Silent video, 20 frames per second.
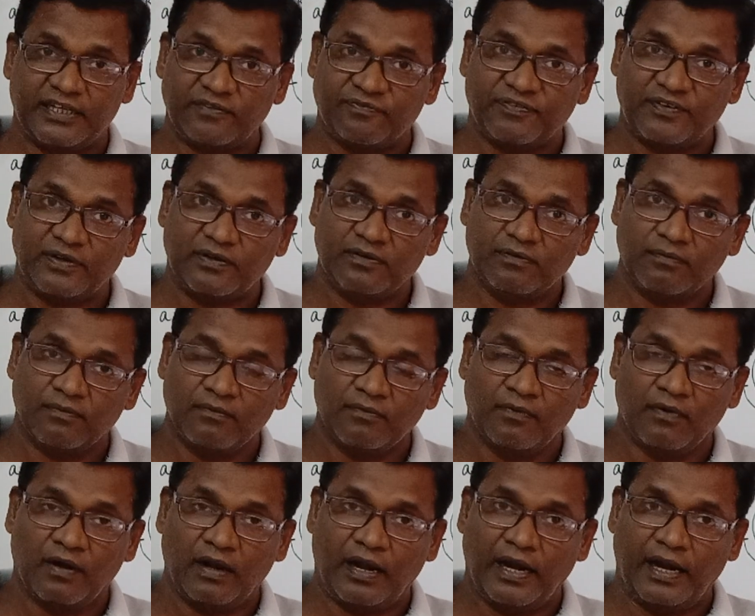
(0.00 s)
tiffin,
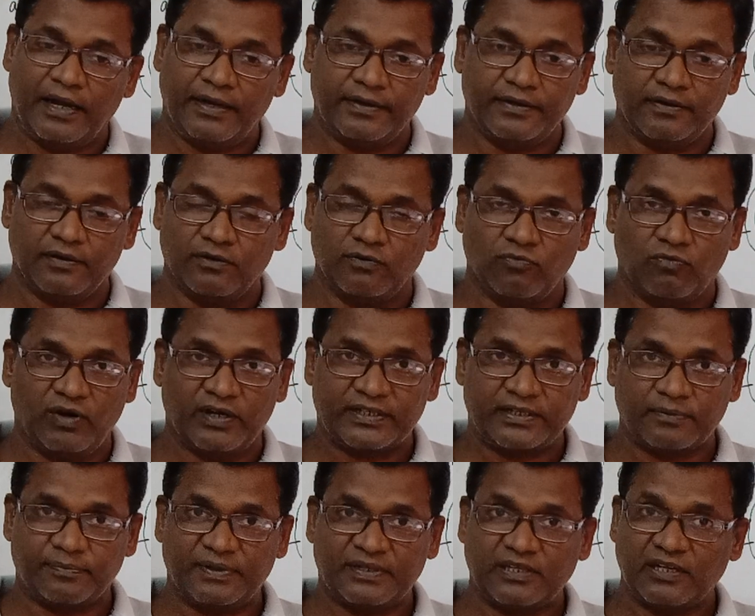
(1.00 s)
and
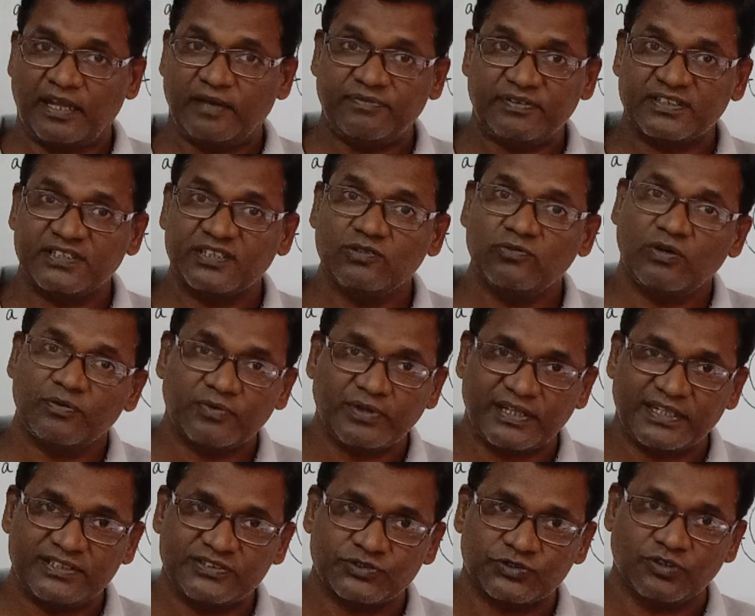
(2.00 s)
water bottle, everything your
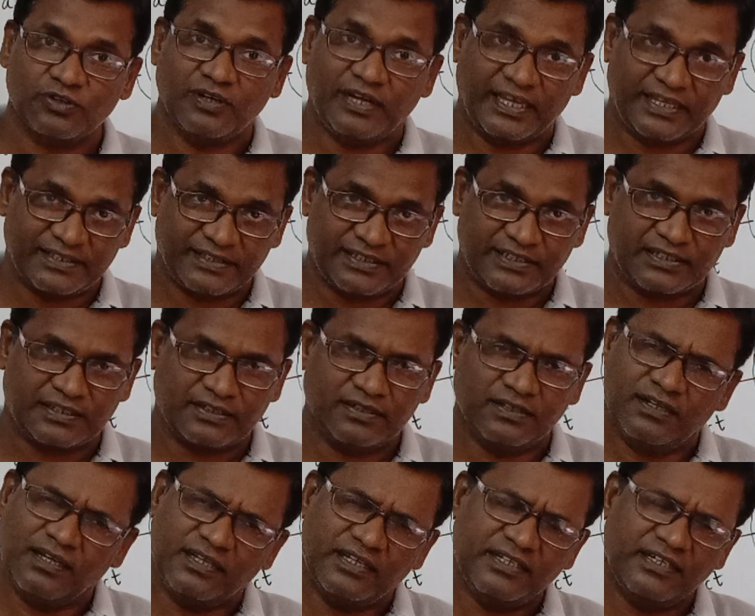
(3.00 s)
parents know like that
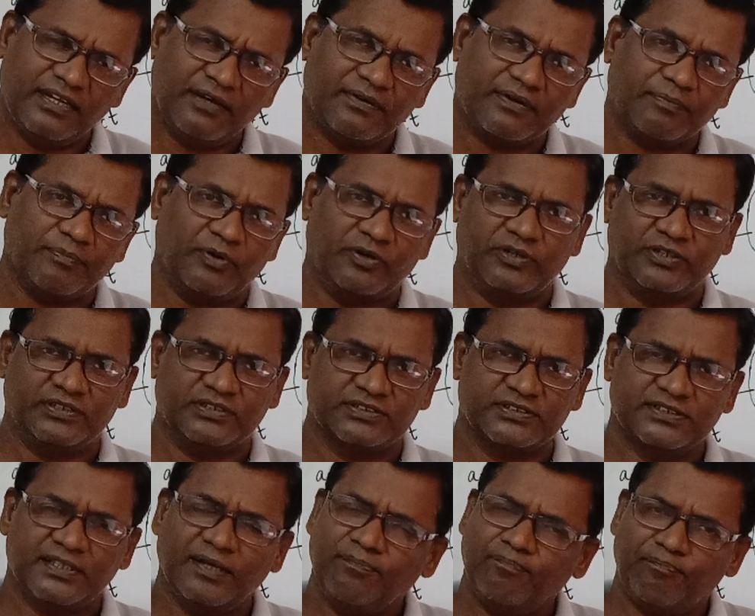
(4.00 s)
in our body.
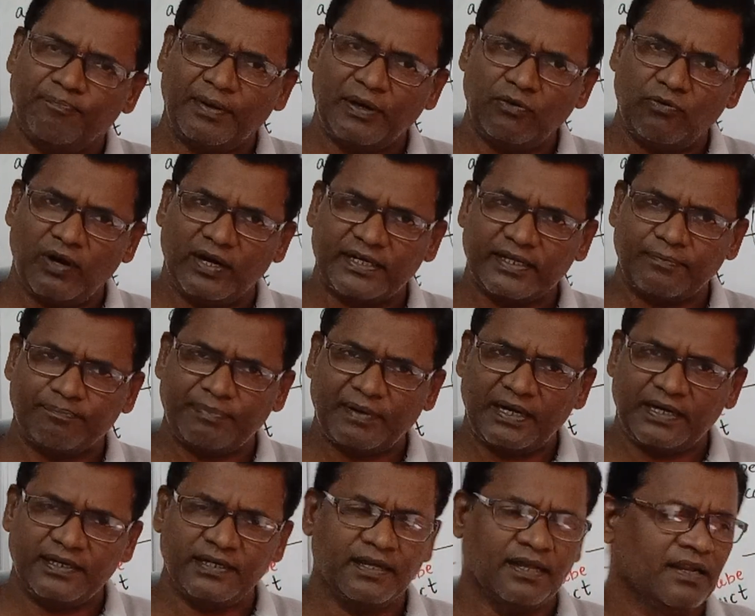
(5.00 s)
Simple what
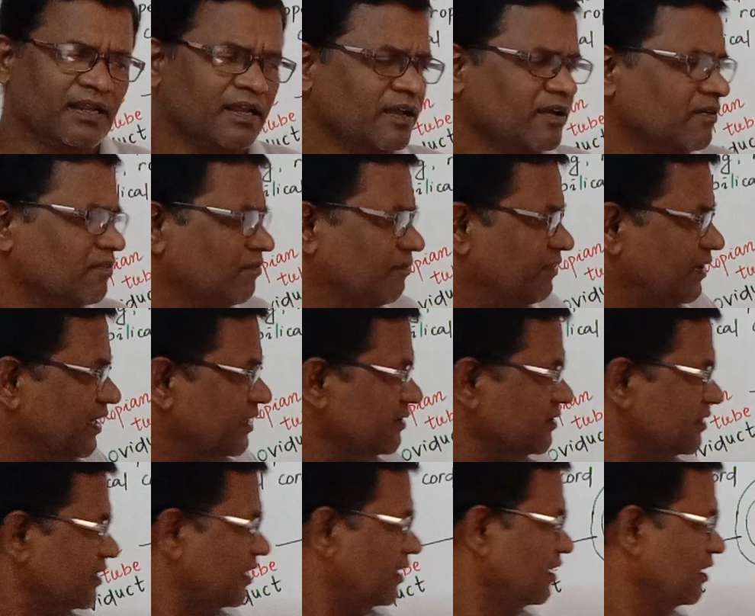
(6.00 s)
happened?
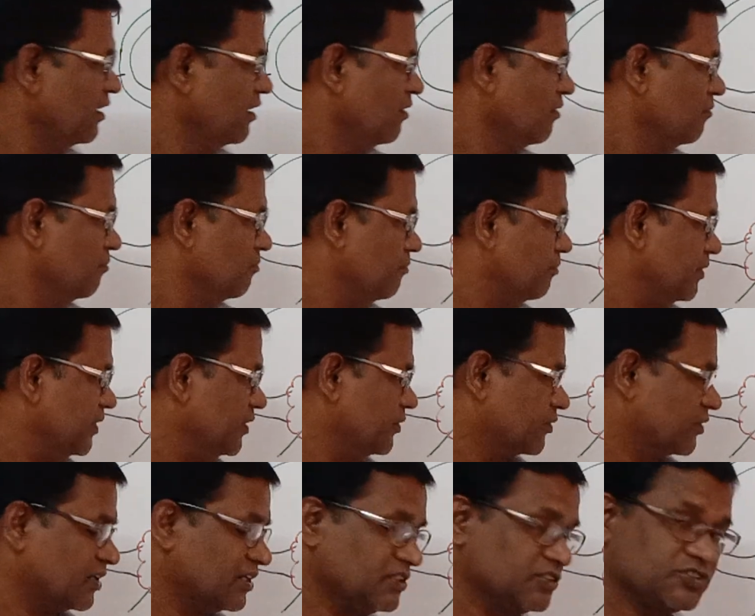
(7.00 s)
When the
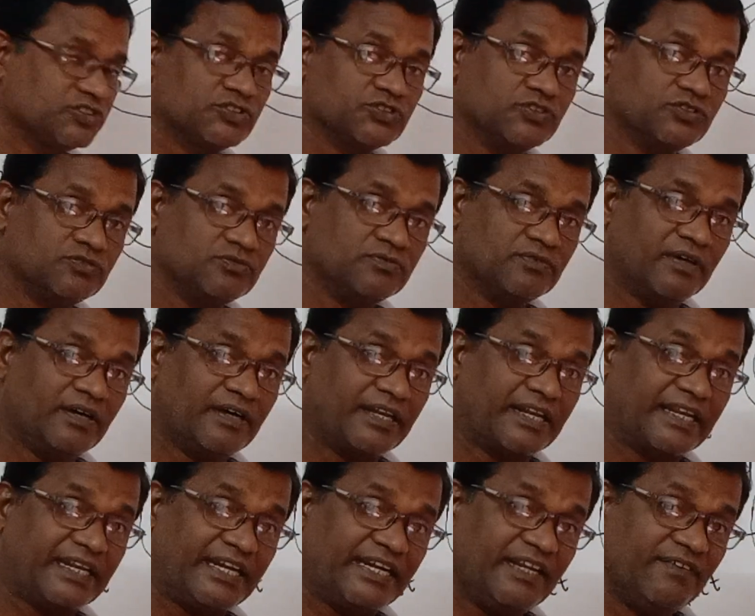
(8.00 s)
uterus
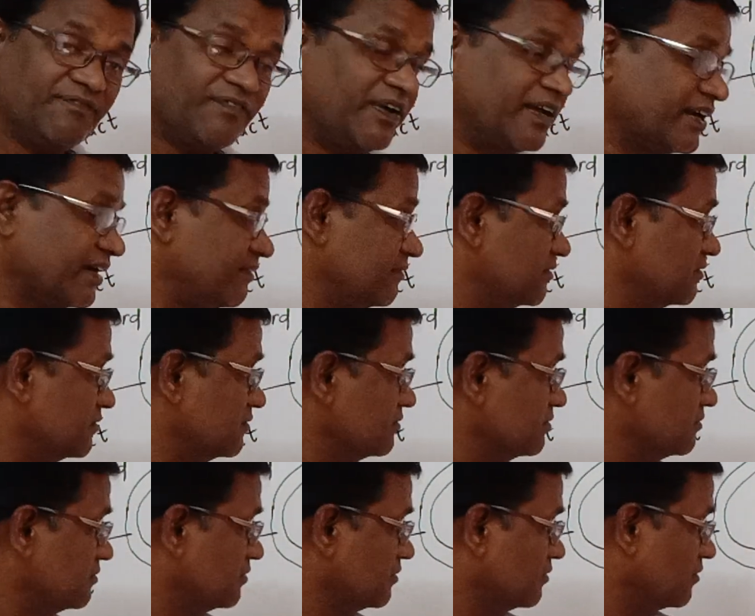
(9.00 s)
ready for
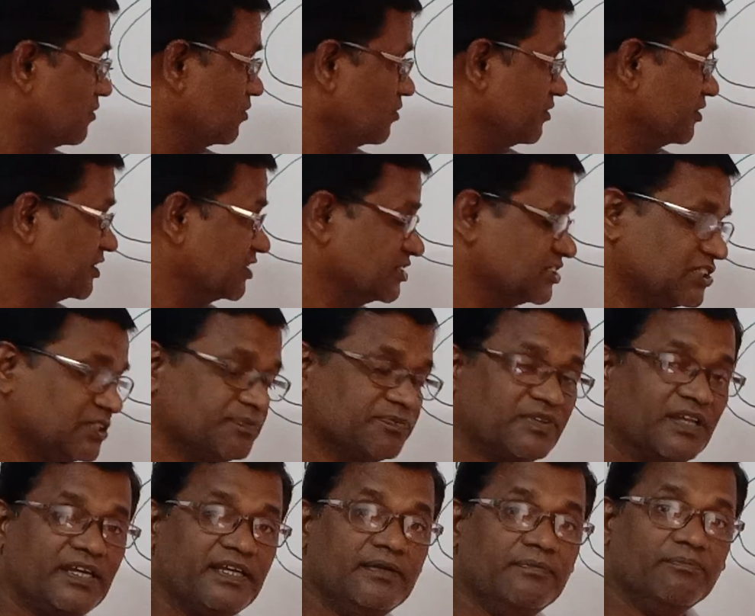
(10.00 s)
receive
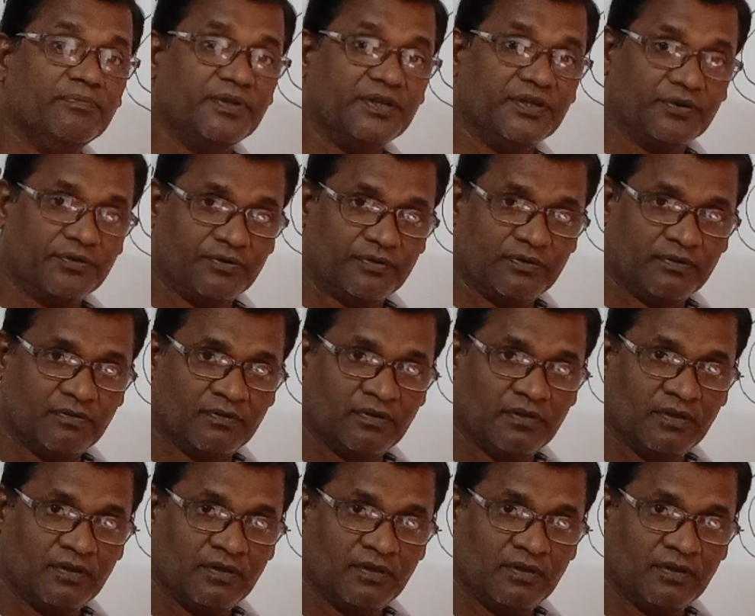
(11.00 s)
the embryo.